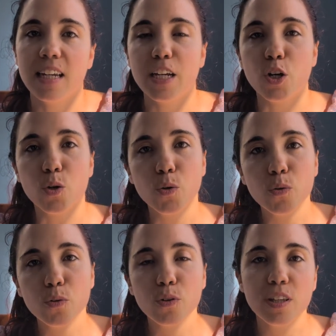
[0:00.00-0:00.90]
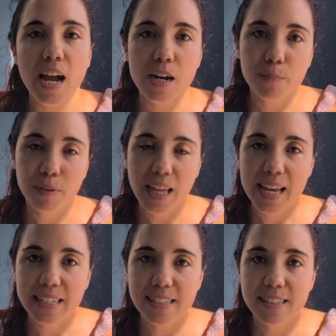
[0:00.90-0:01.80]
in a cool, dark
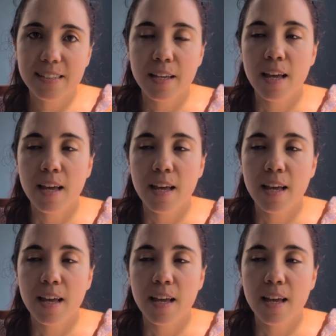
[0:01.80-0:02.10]
place.